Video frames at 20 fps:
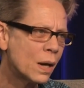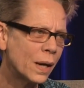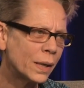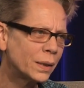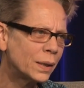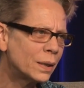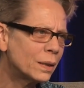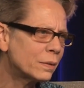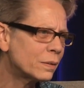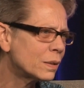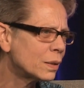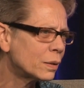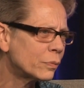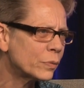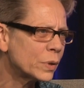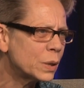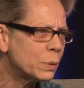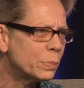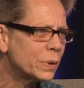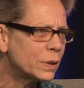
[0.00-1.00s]
I can't think
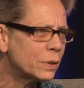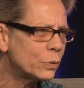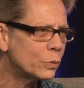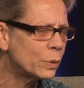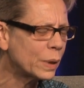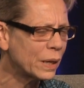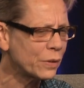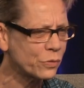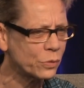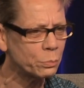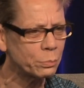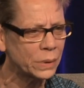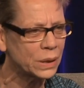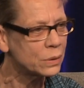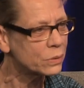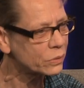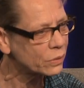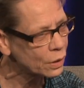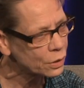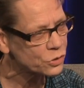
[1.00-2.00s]
of anybody who hasn't
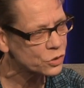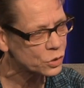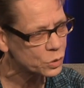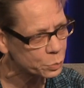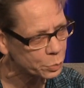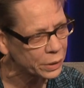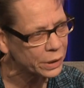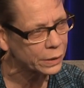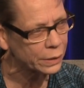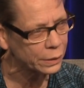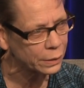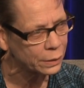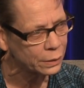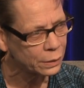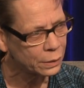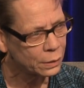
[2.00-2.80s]
been touched by